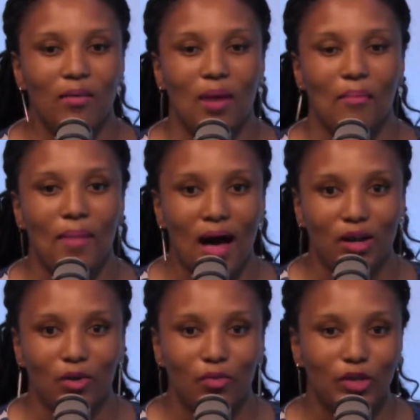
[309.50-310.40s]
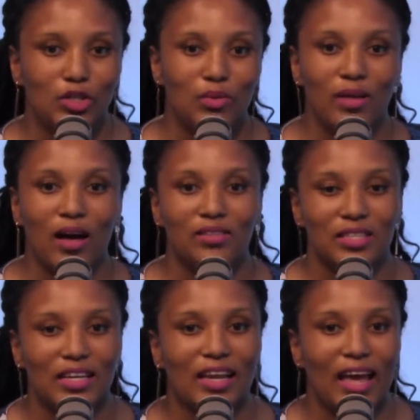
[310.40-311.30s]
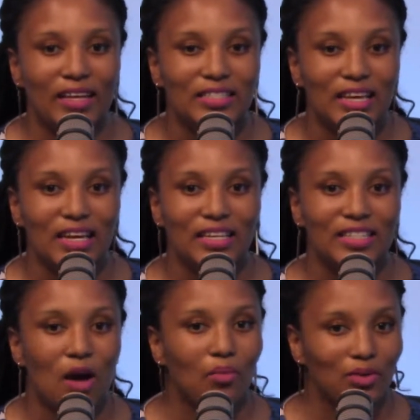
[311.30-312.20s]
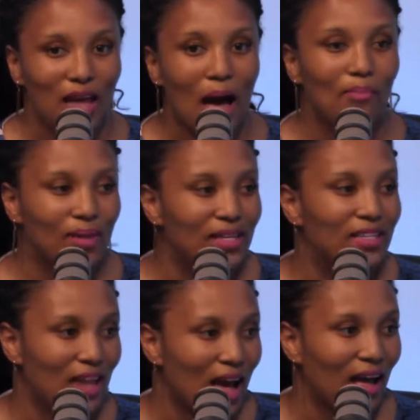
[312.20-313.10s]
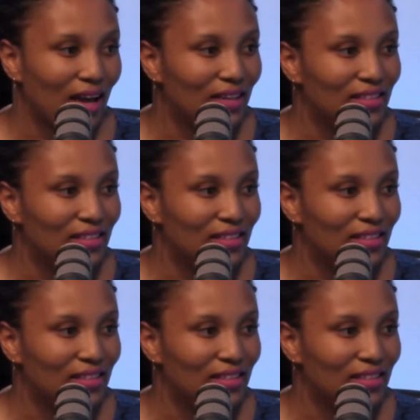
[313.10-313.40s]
that my motto for 2018 is I will not be denied.